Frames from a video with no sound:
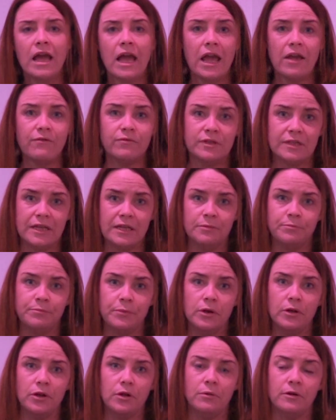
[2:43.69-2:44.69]
if we take the
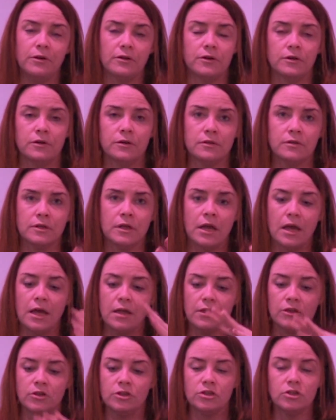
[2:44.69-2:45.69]
ball with us,
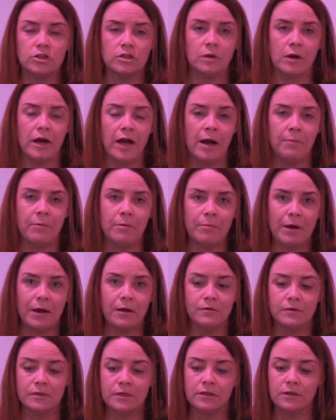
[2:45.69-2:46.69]
then she's just quite happy
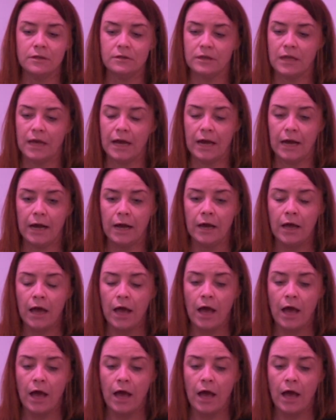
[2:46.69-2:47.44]
bouncing on that.